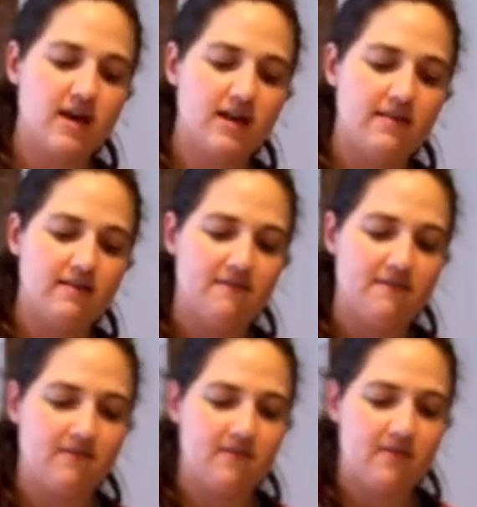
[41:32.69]
bad.
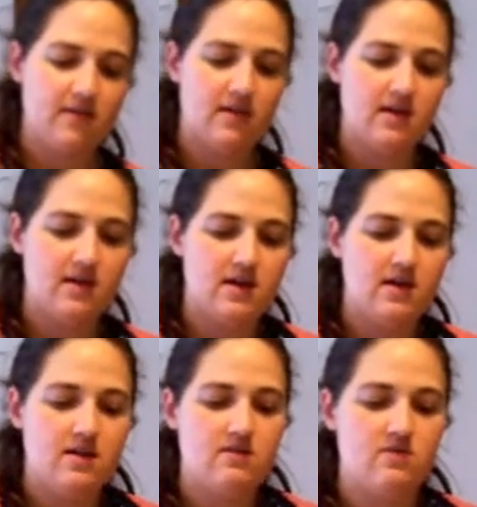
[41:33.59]

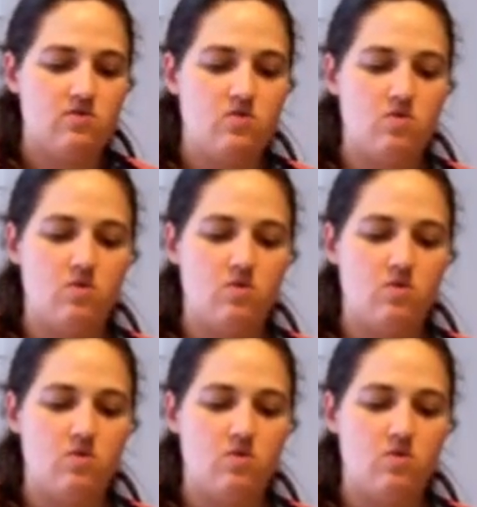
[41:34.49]
So,